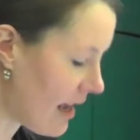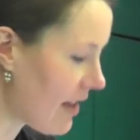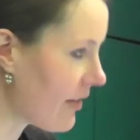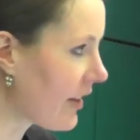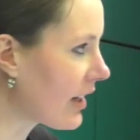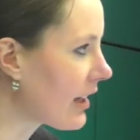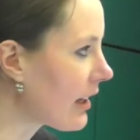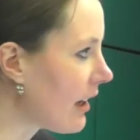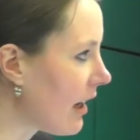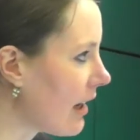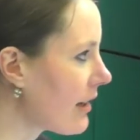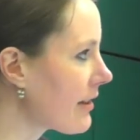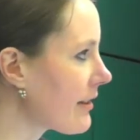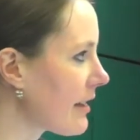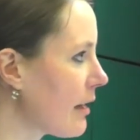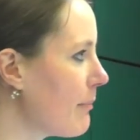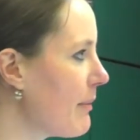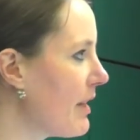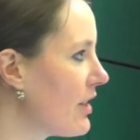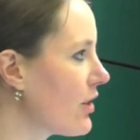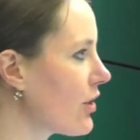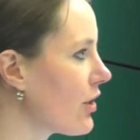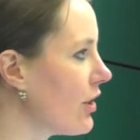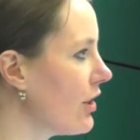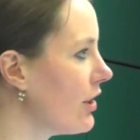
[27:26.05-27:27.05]
The class
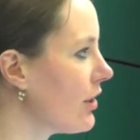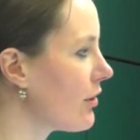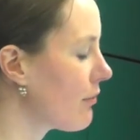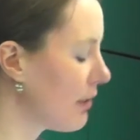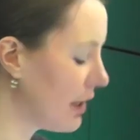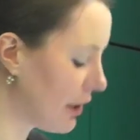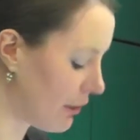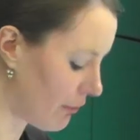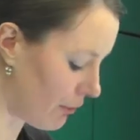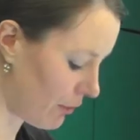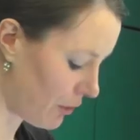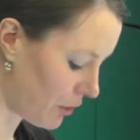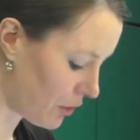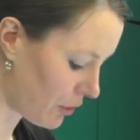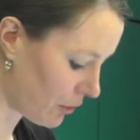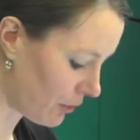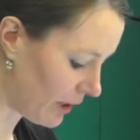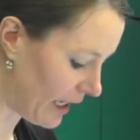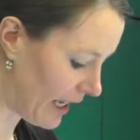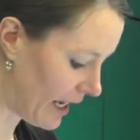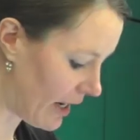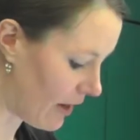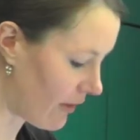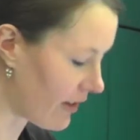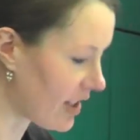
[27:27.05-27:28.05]
dimension is really crucial
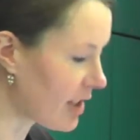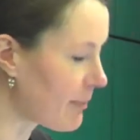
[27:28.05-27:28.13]
here,